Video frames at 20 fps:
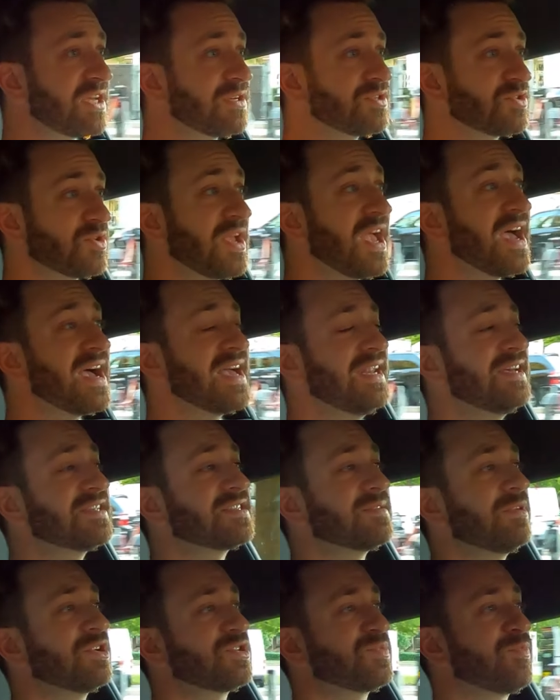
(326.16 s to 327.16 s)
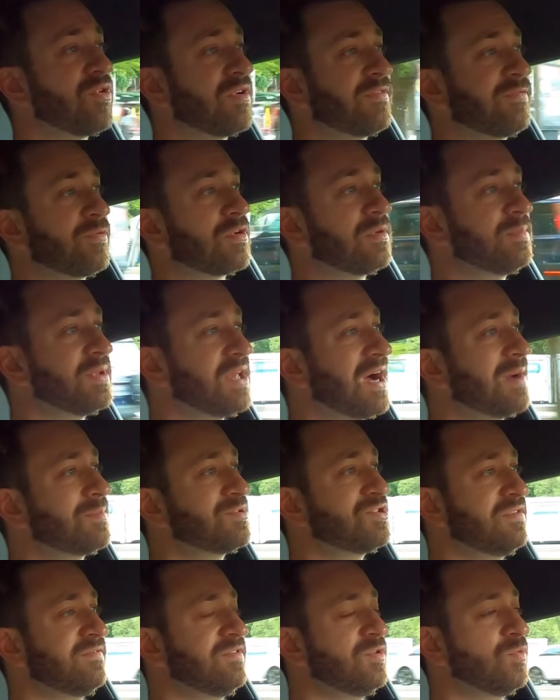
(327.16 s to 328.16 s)
So yeah, it is a much more affordable
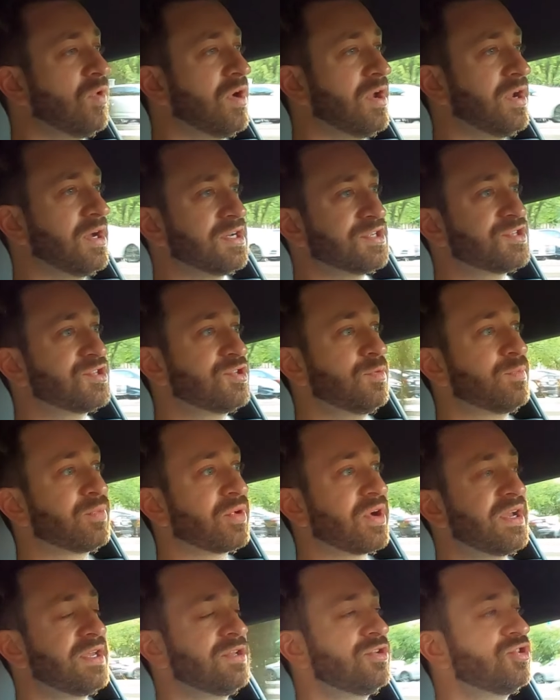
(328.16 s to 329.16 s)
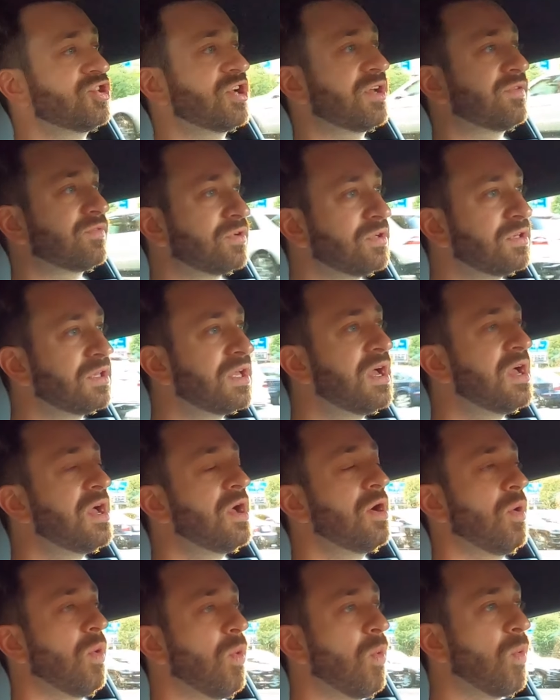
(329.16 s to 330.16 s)
option if you want a Supra in general,
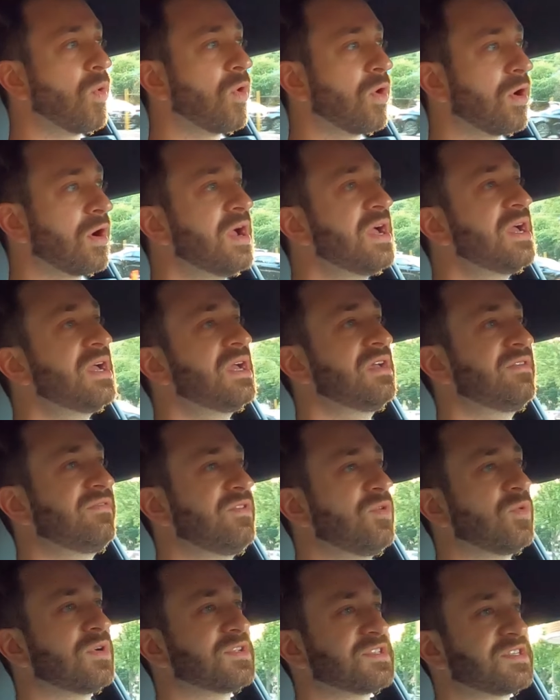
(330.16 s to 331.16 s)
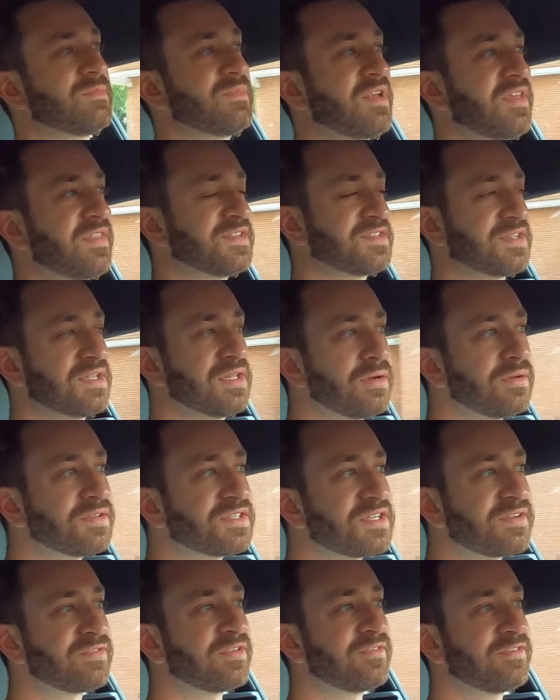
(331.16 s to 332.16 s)
or if you want something that's a little
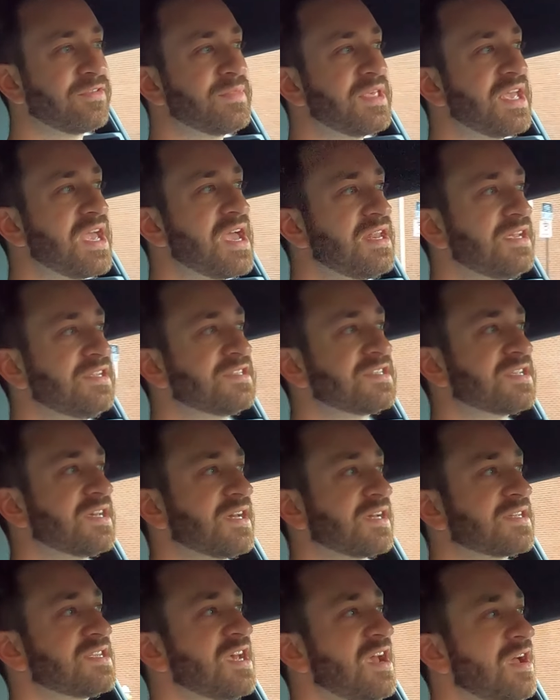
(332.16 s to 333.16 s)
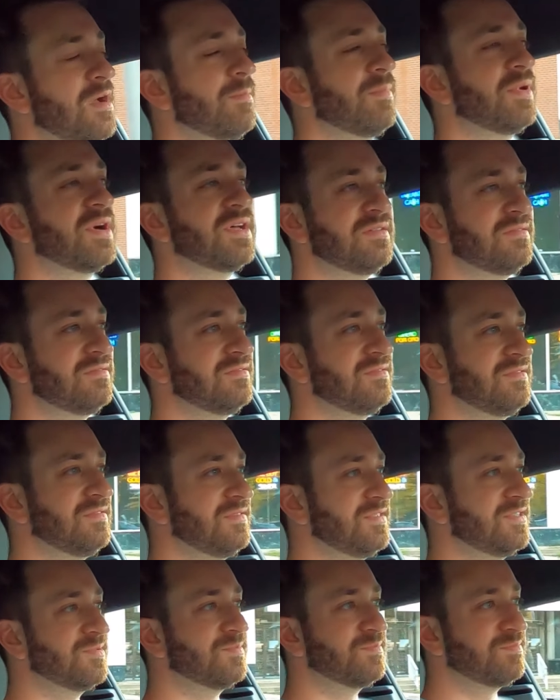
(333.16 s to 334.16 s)
different from the 86, but
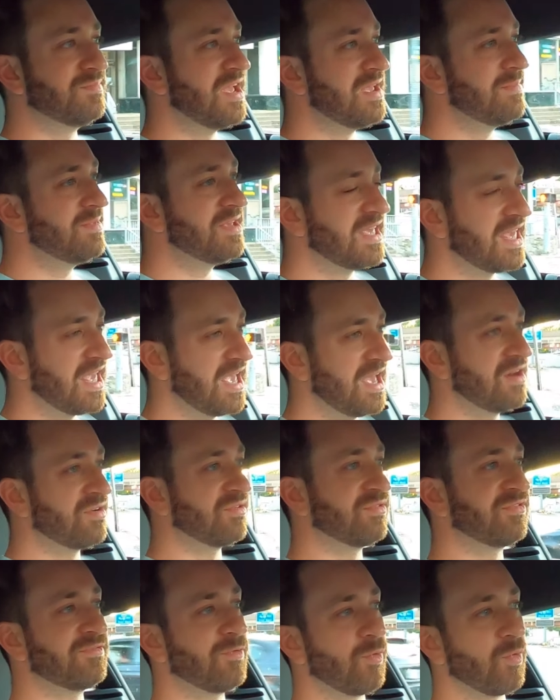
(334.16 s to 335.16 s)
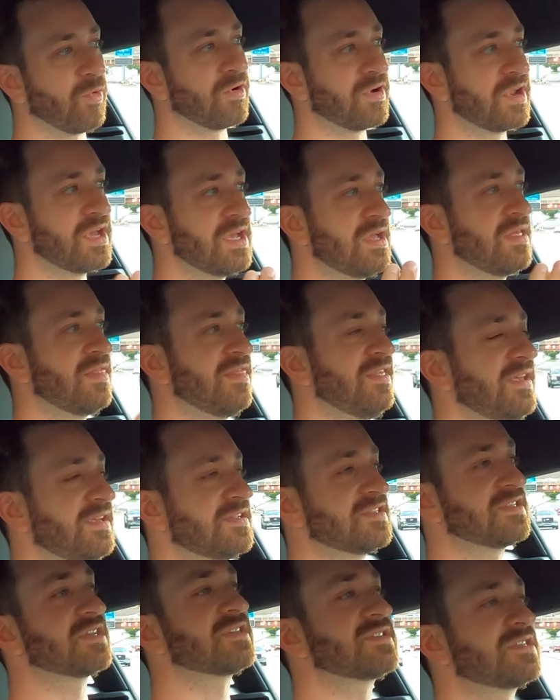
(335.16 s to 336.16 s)
you maybe can't afford the
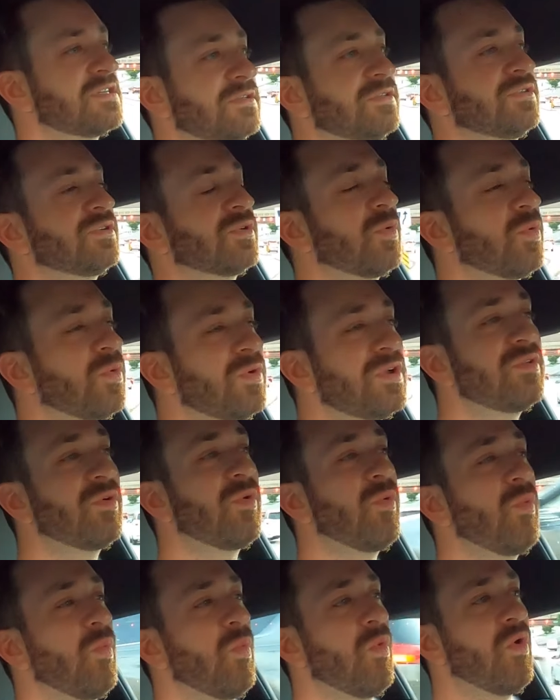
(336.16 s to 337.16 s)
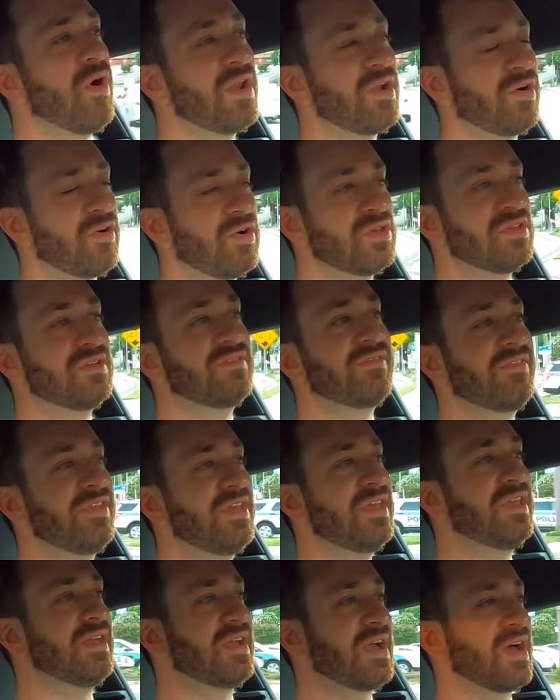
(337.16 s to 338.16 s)
six cylinder or you don't want all of
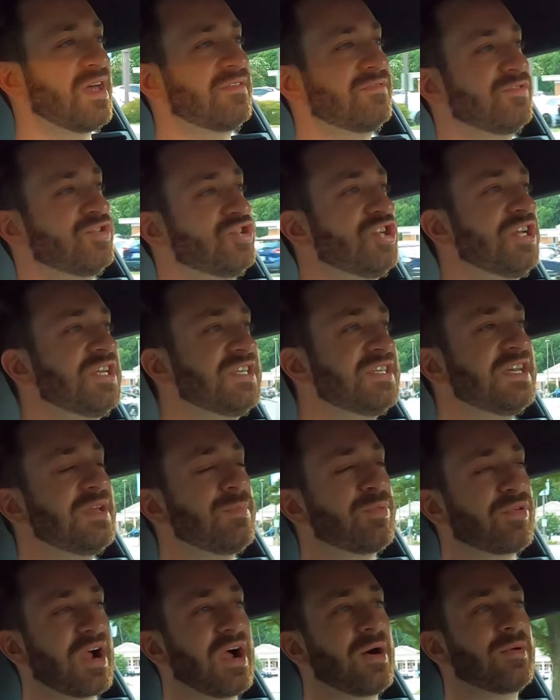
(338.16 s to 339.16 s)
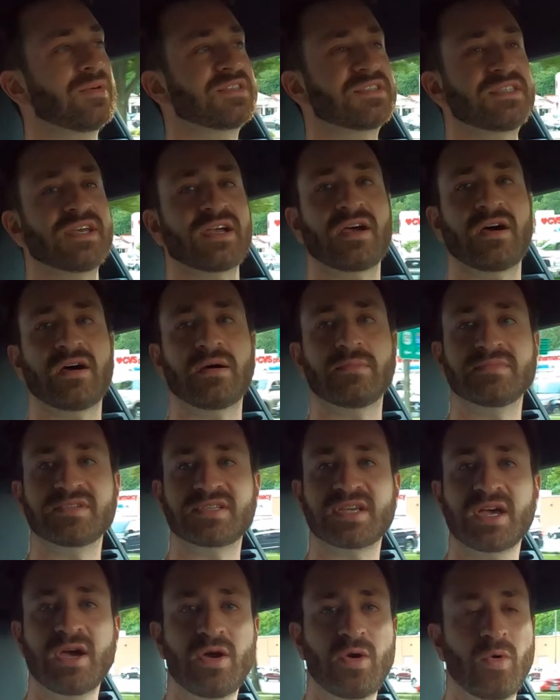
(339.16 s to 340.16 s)
the kind of GT prowess that
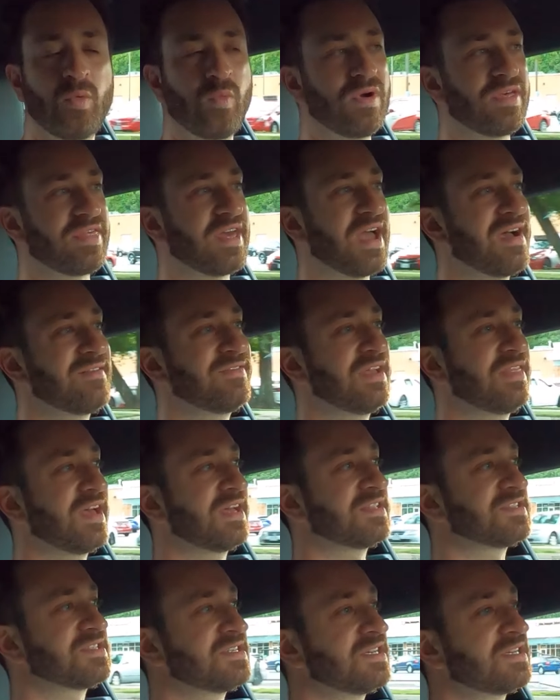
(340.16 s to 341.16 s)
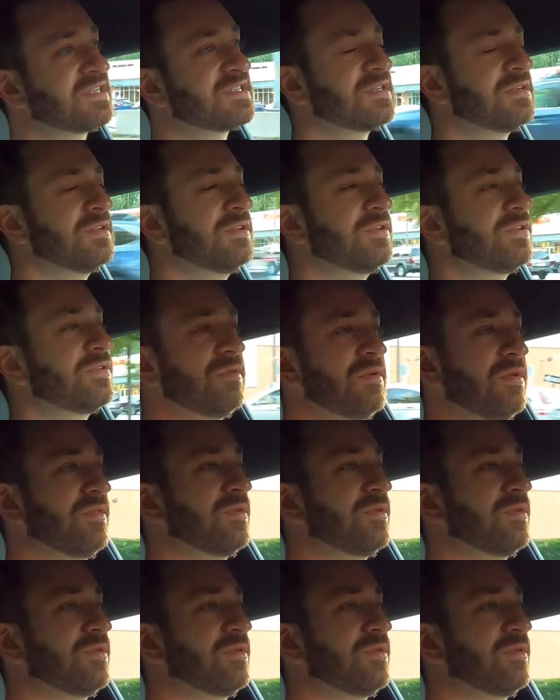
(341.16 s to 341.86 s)
comes with having that six cylinder.